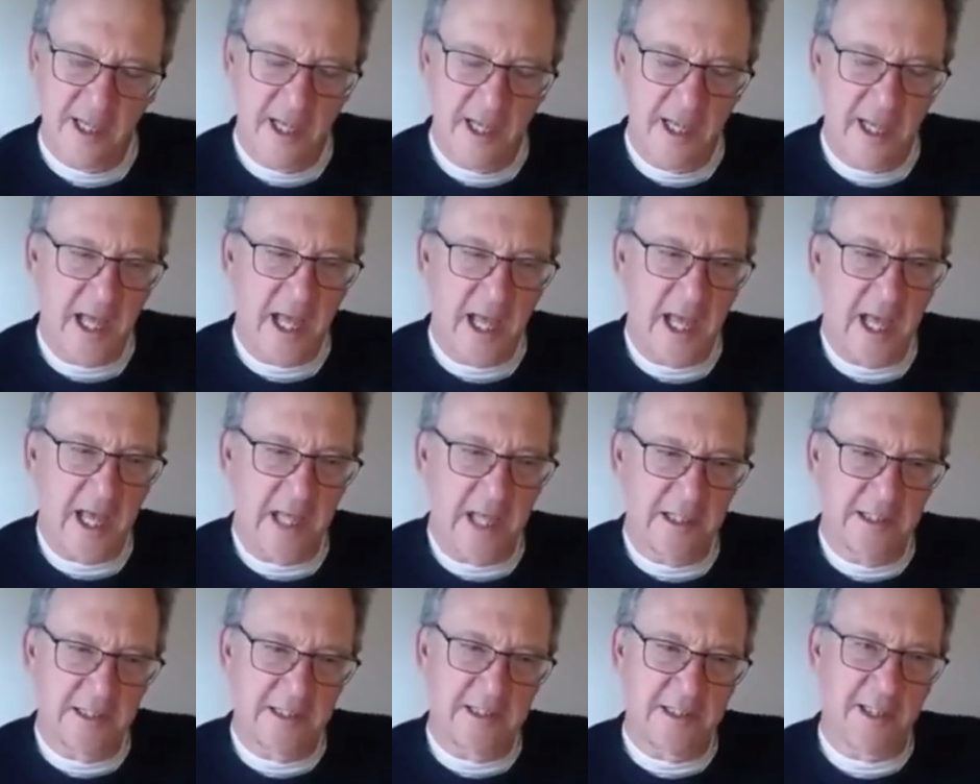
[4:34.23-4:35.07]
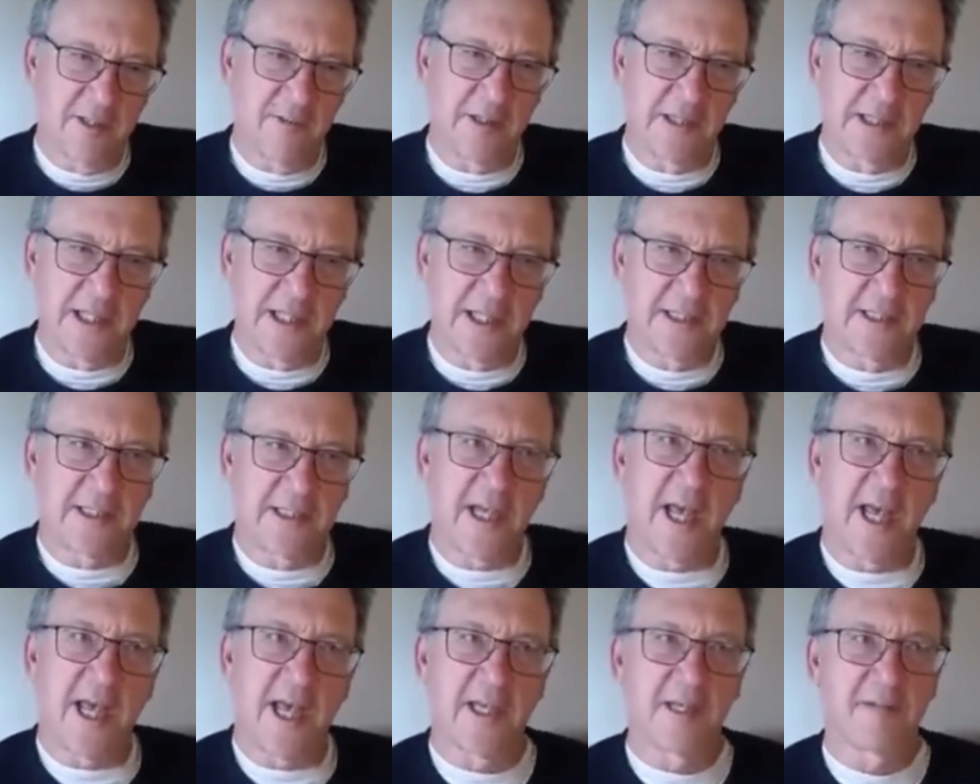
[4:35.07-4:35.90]
And see what they
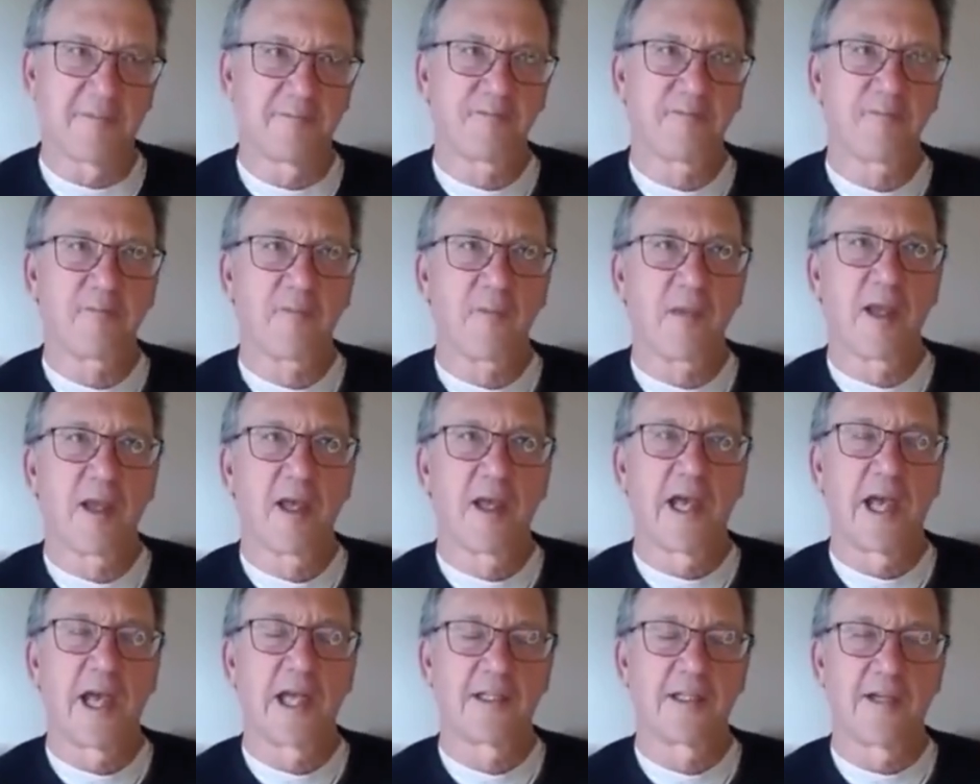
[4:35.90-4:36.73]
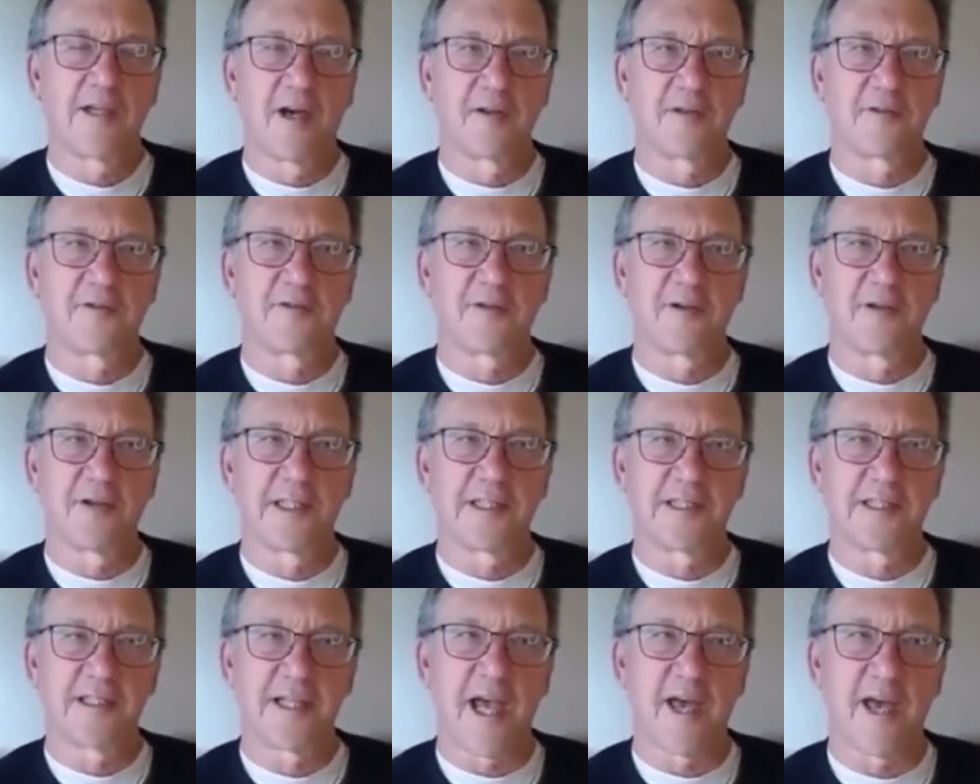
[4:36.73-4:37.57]
say. And go through
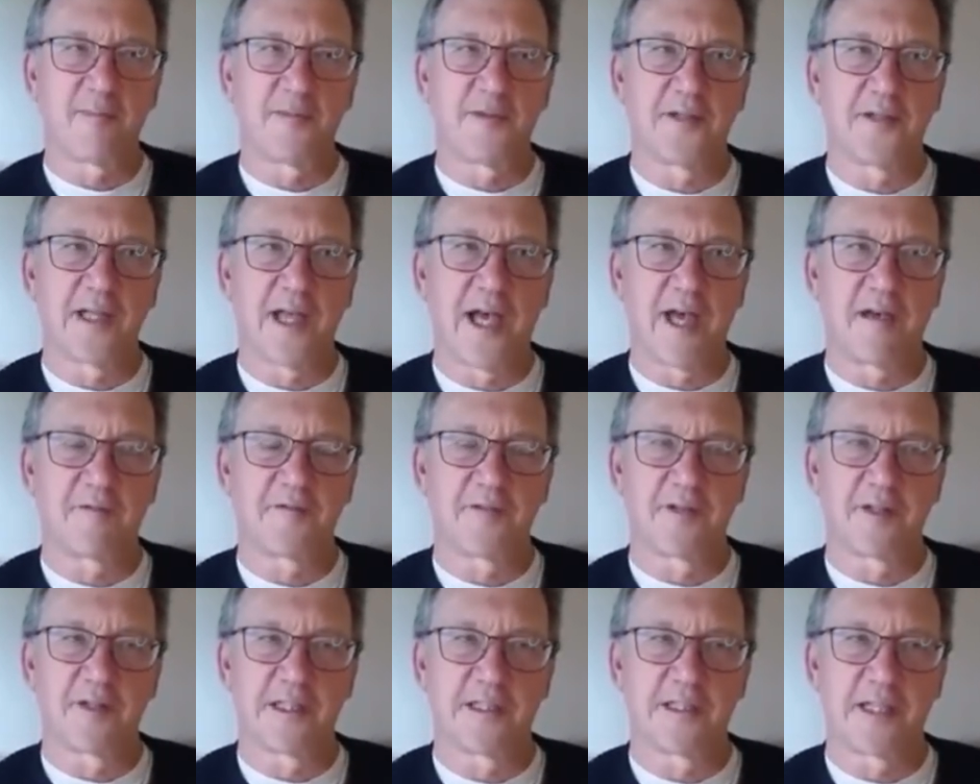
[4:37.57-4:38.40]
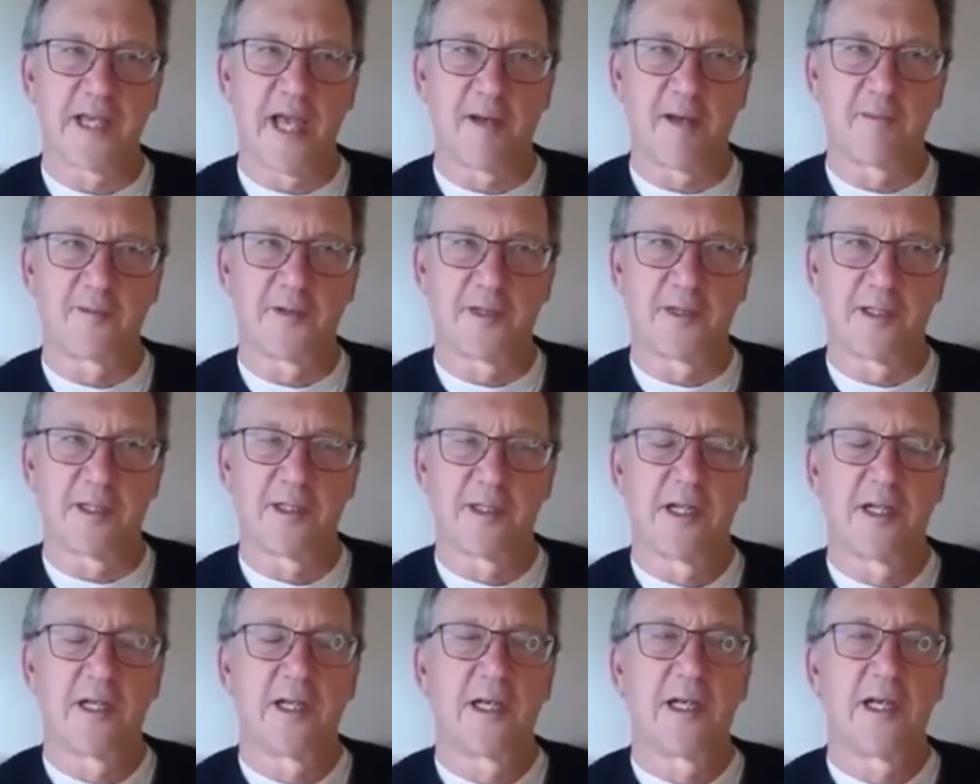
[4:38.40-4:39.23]
example after
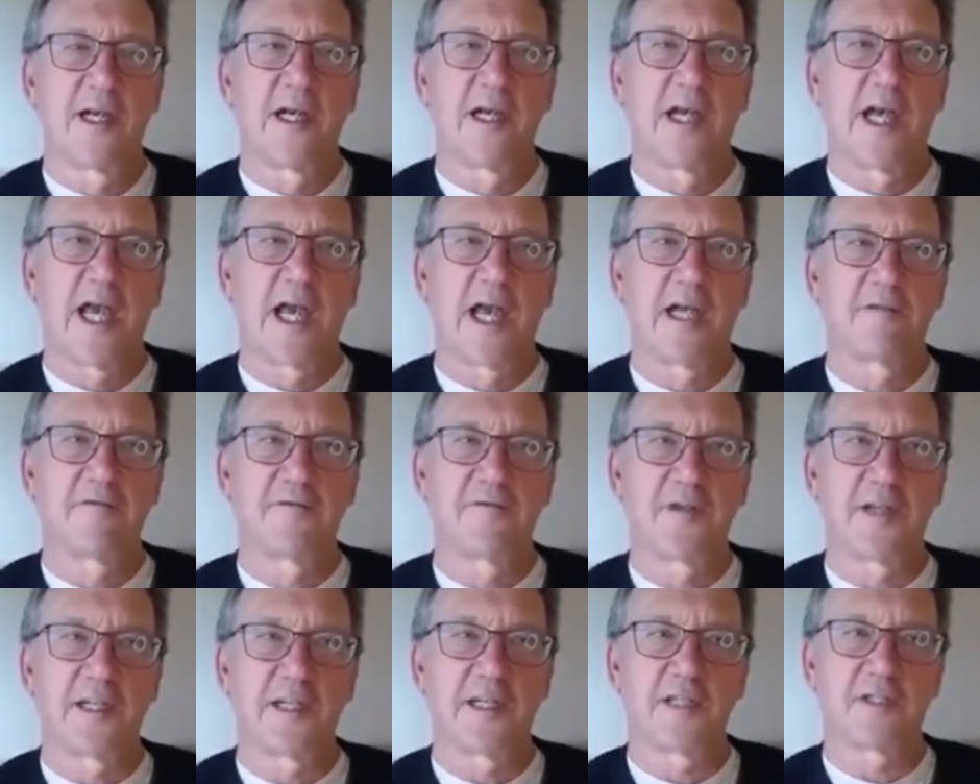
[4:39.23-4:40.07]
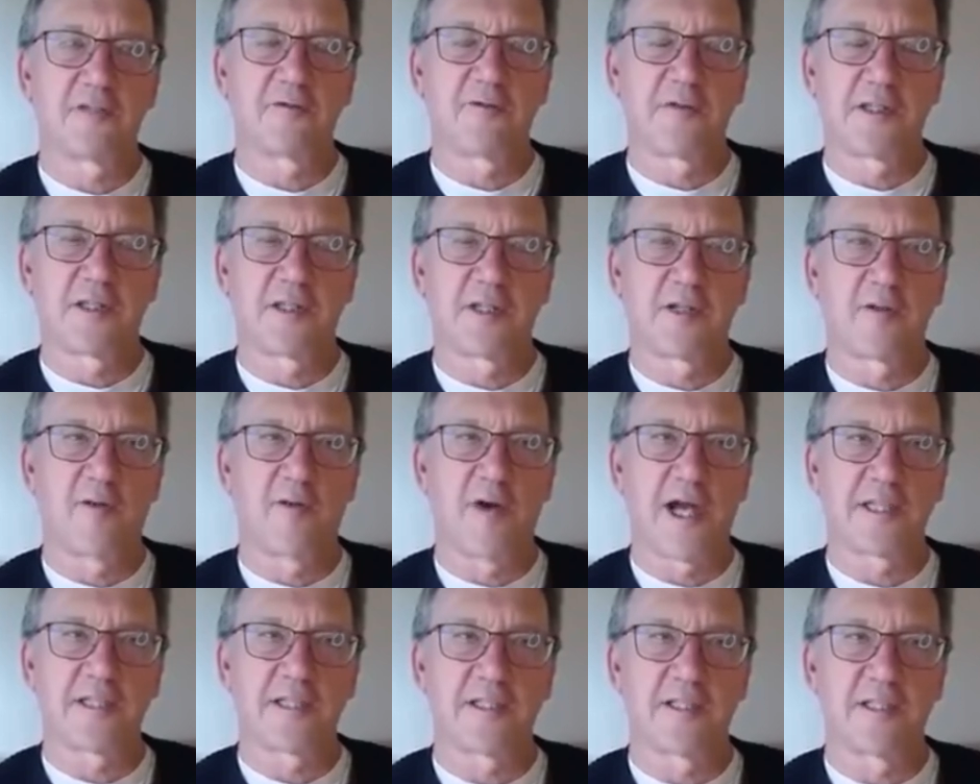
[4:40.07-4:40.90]
example and finish with the
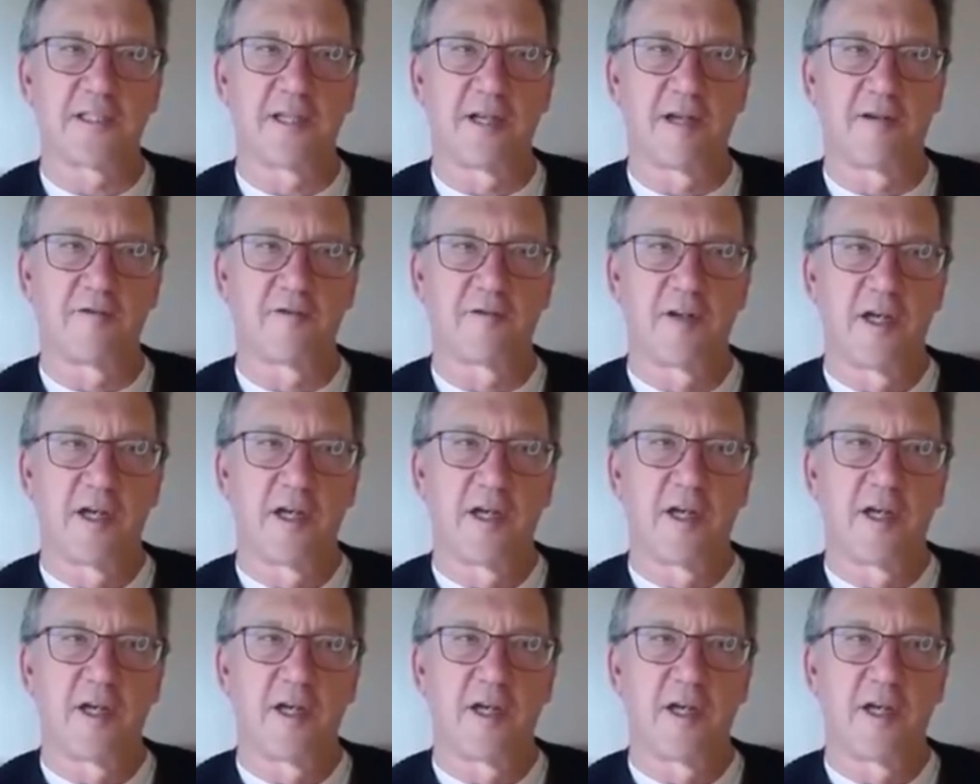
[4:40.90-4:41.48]
question of,